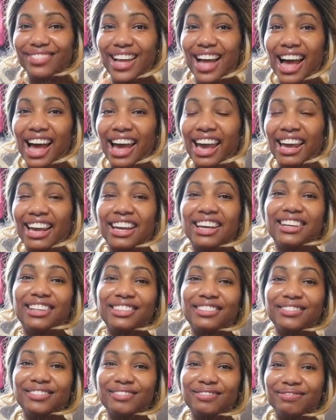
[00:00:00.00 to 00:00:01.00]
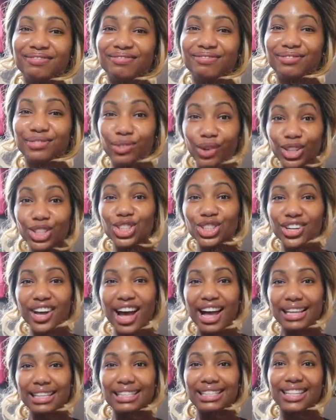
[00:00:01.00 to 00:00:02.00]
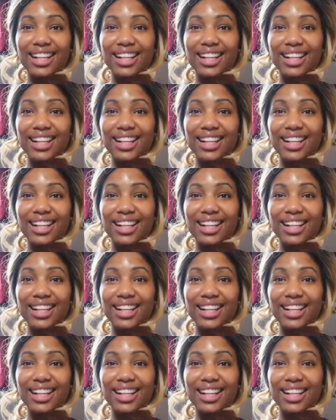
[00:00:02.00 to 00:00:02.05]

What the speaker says: I want you guys